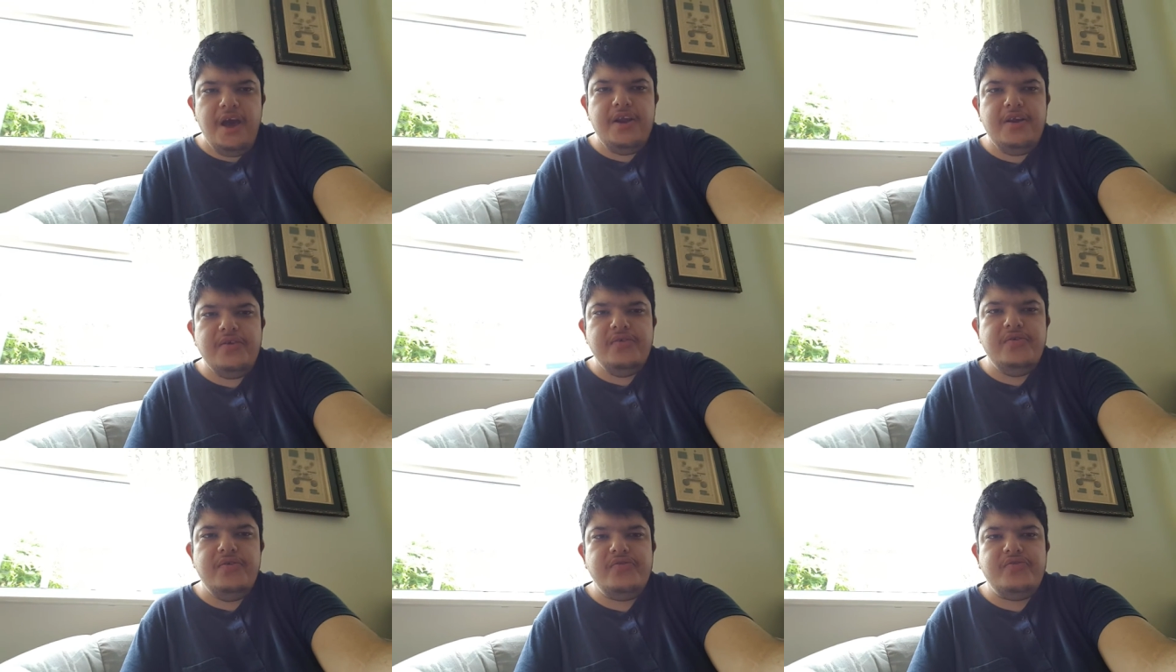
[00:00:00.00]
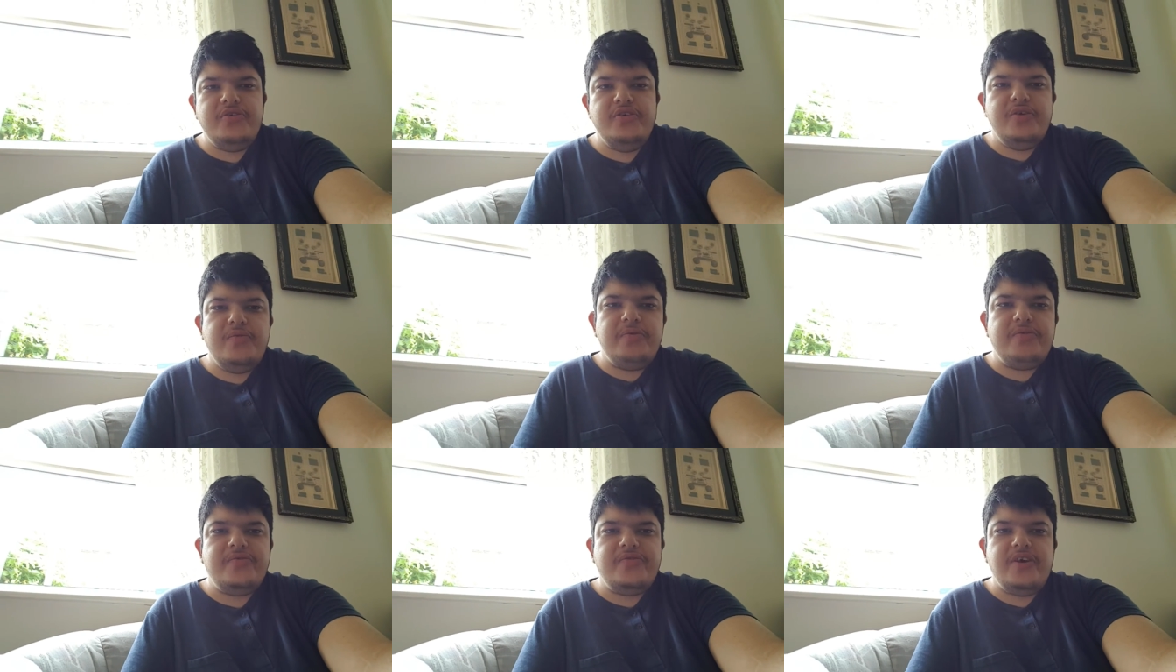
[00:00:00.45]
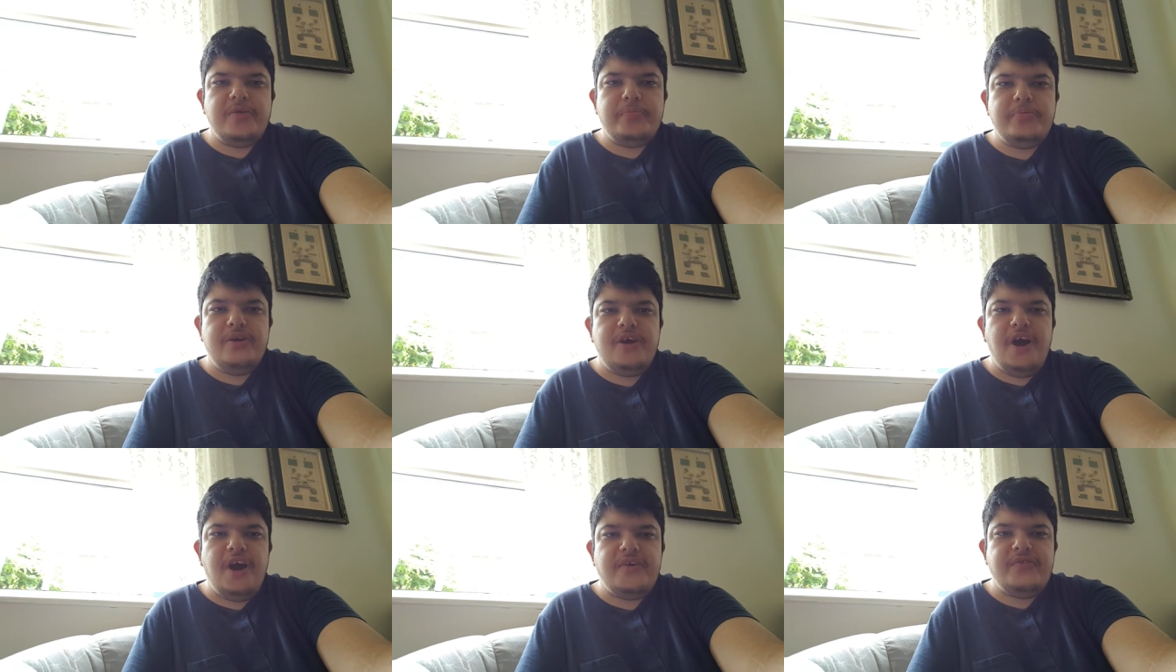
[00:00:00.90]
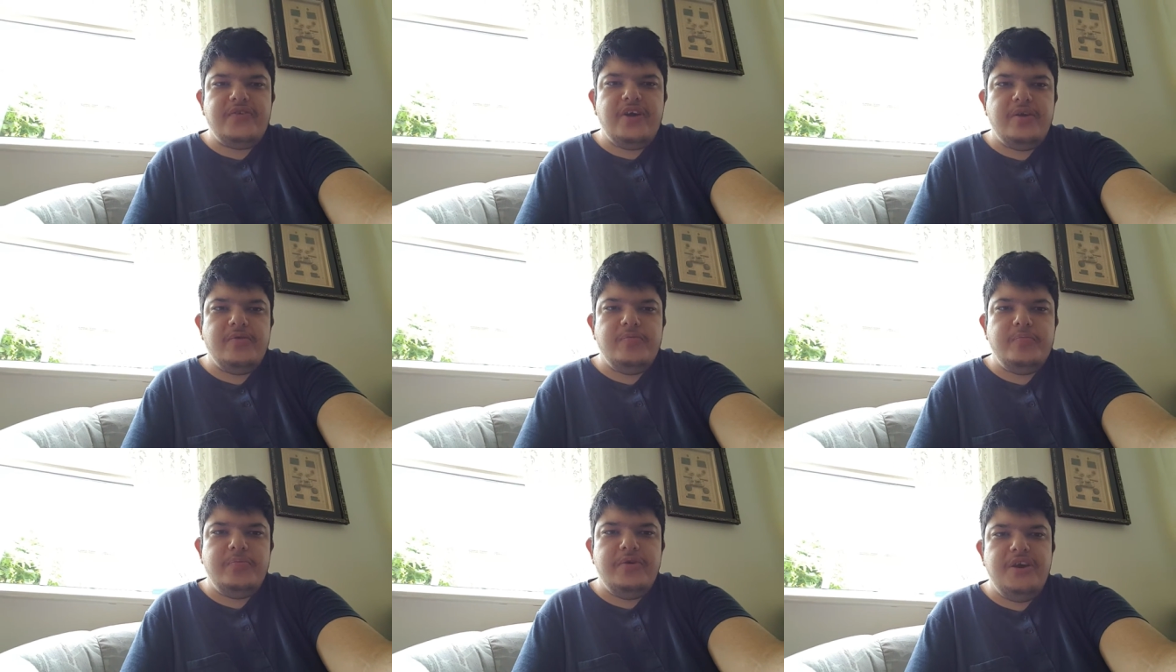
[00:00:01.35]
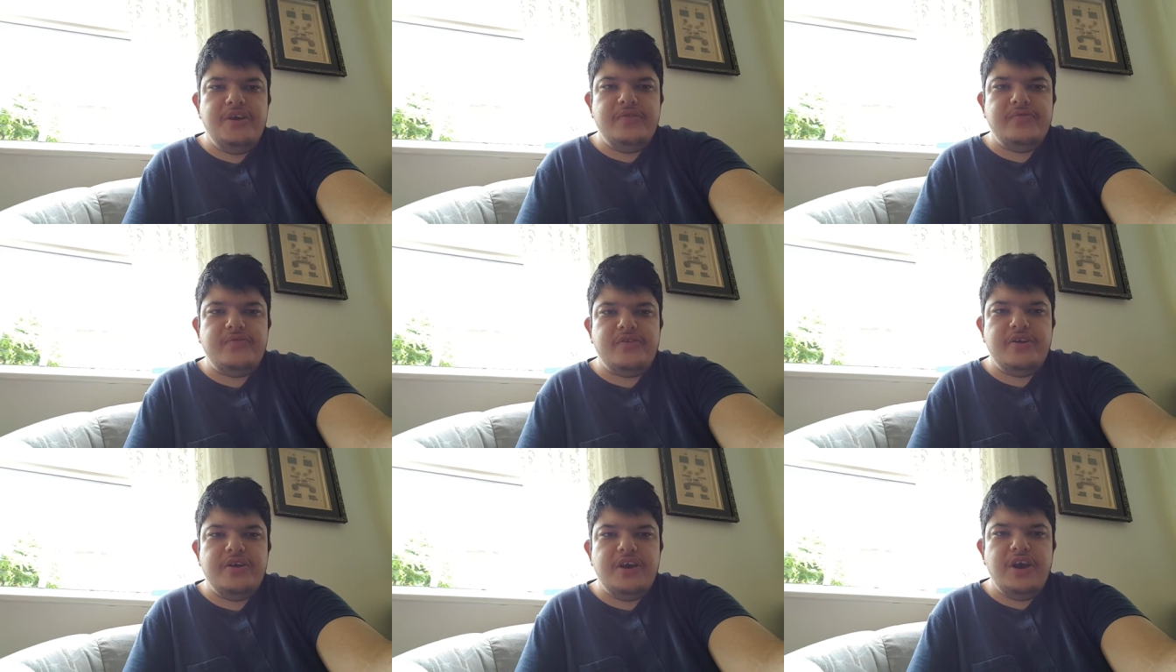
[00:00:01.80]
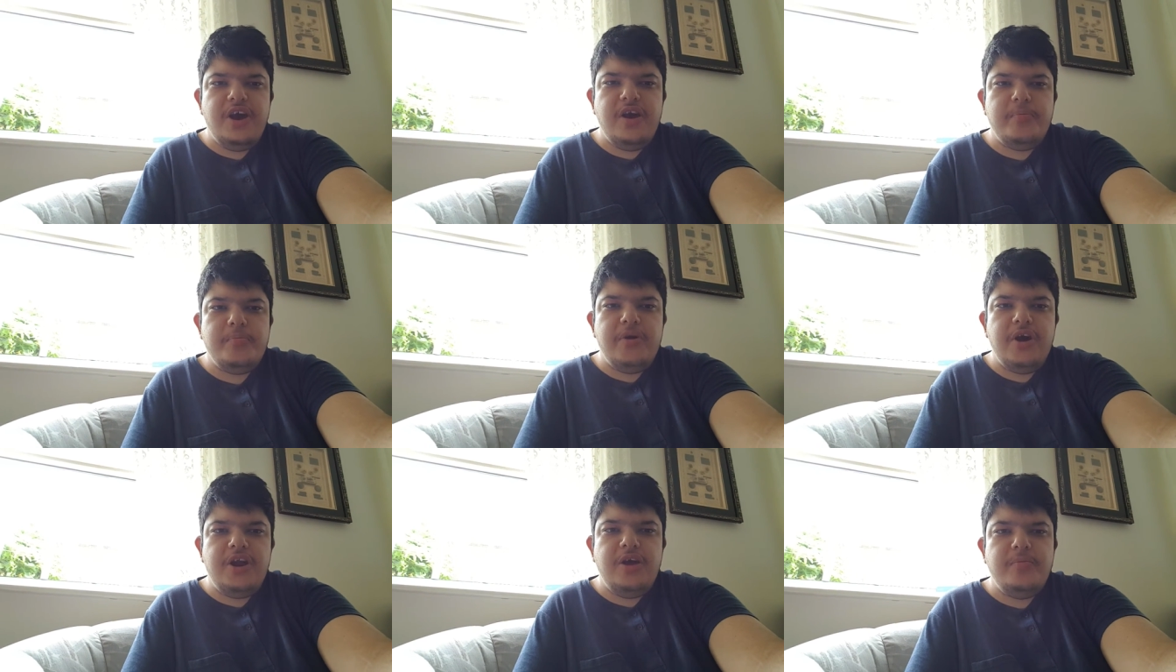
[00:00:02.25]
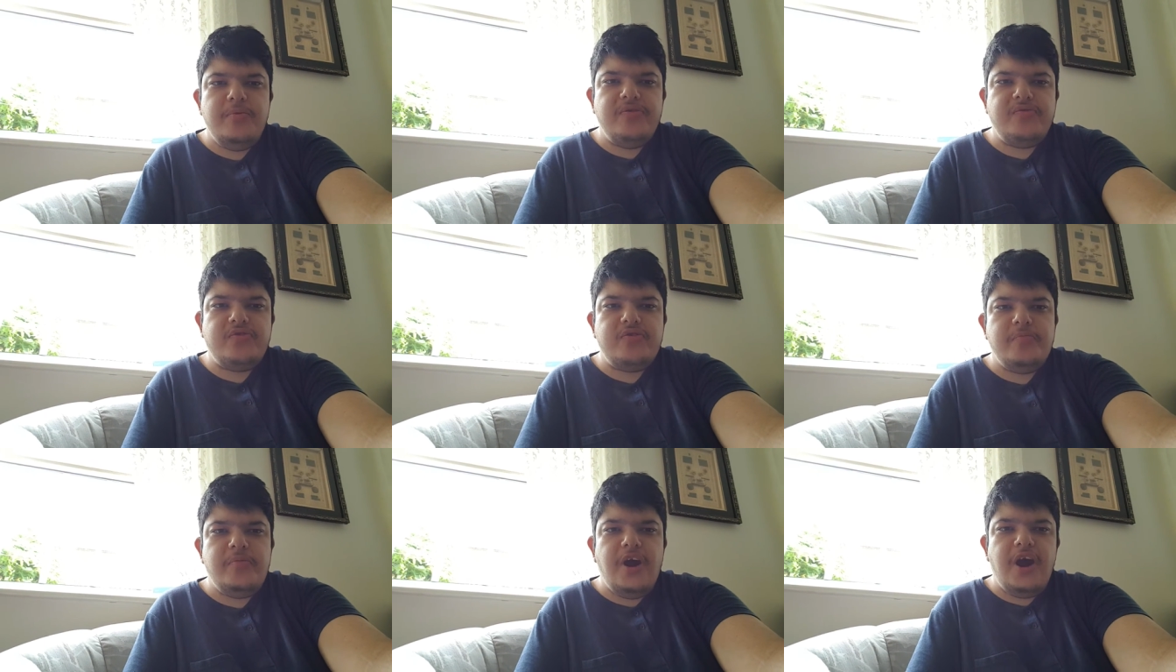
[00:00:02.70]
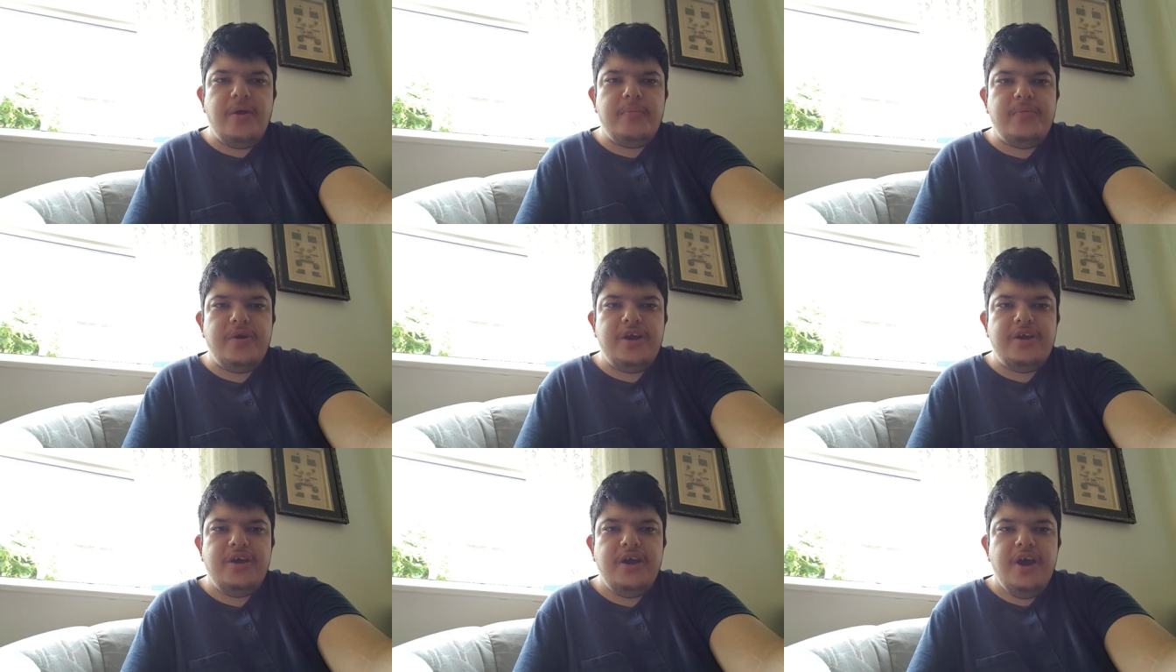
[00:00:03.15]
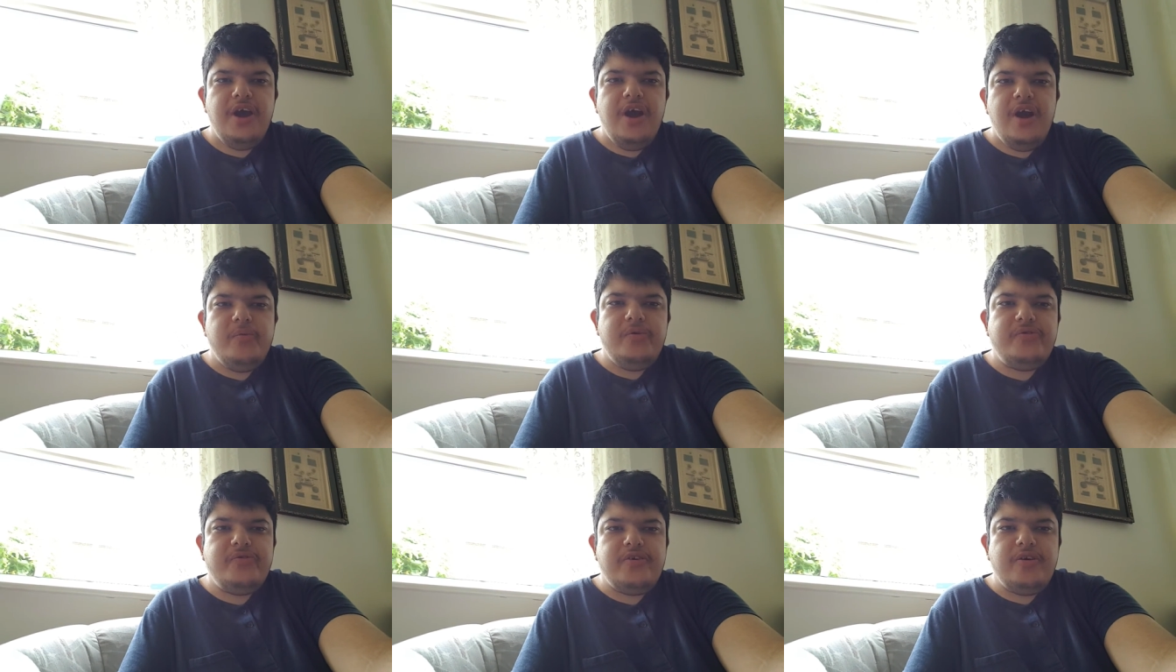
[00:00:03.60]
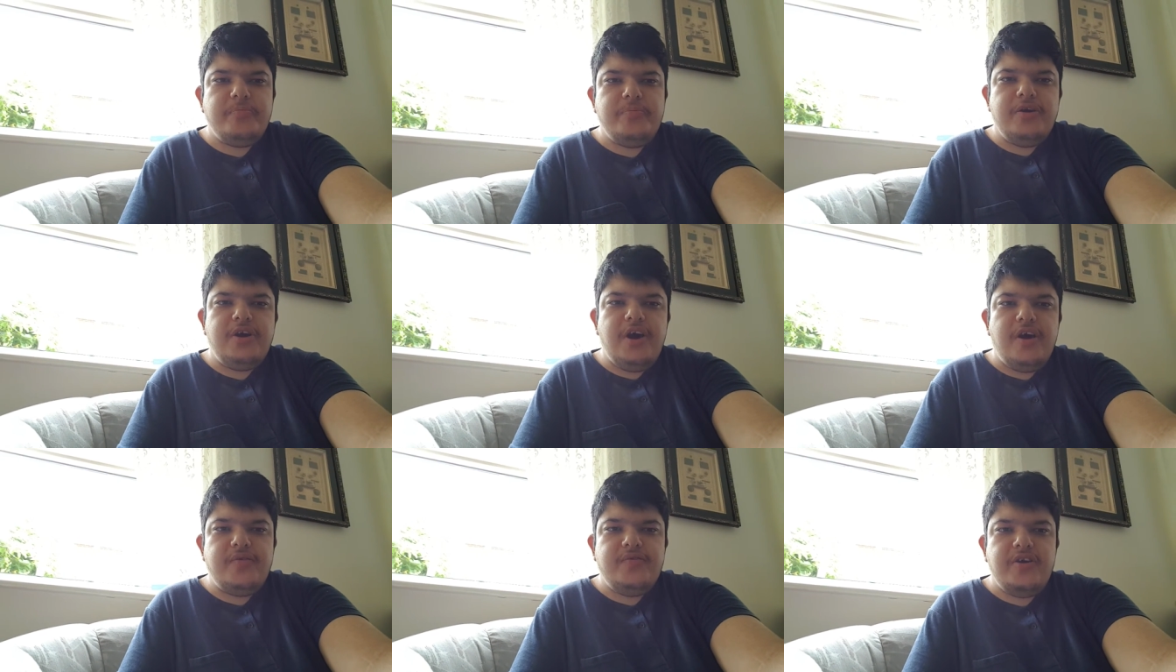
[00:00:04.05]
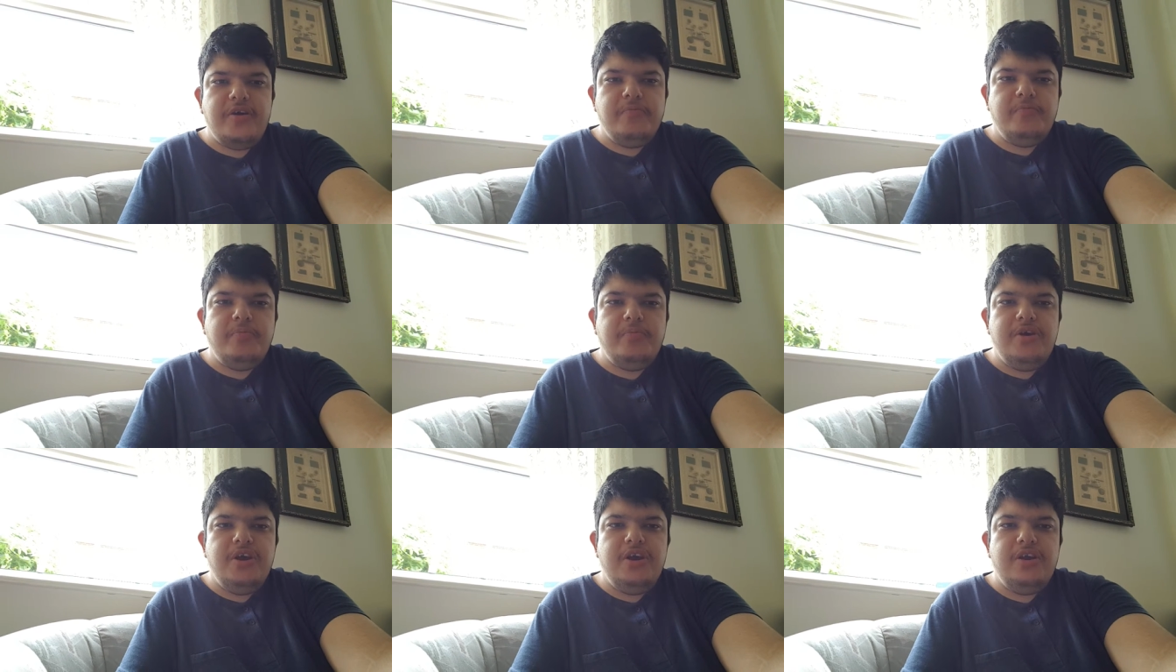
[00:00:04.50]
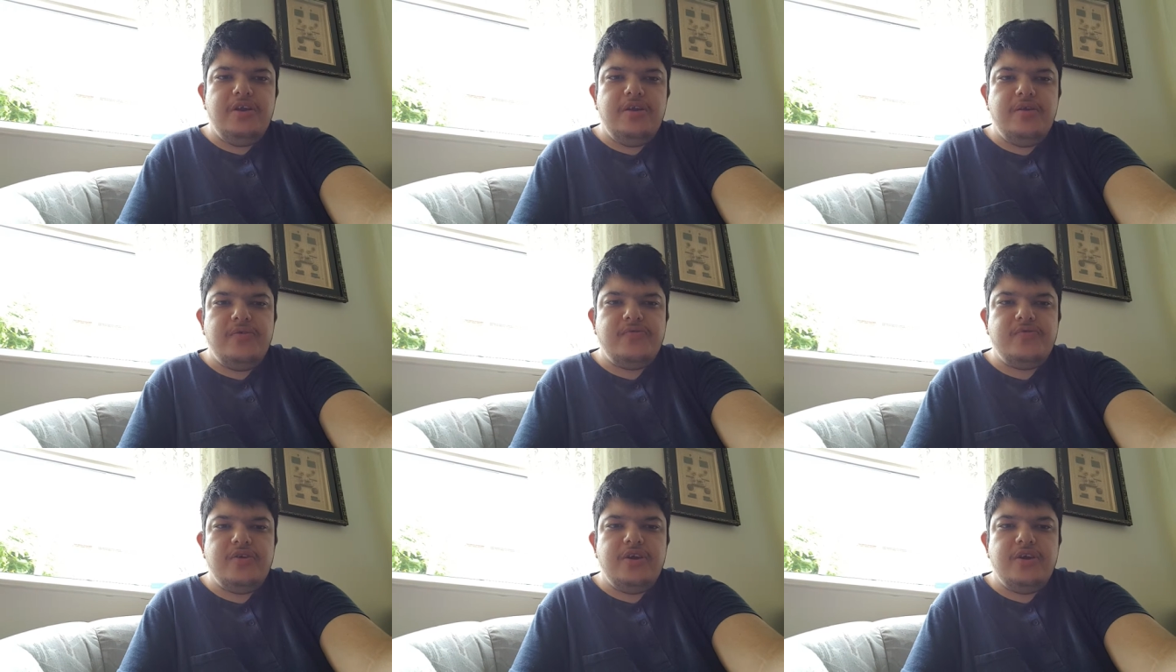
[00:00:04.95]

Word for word: Hello YouTube, what's up you guys, how you been? So yeah, my name is Zummer Ahmad, what's up you guys, how you been?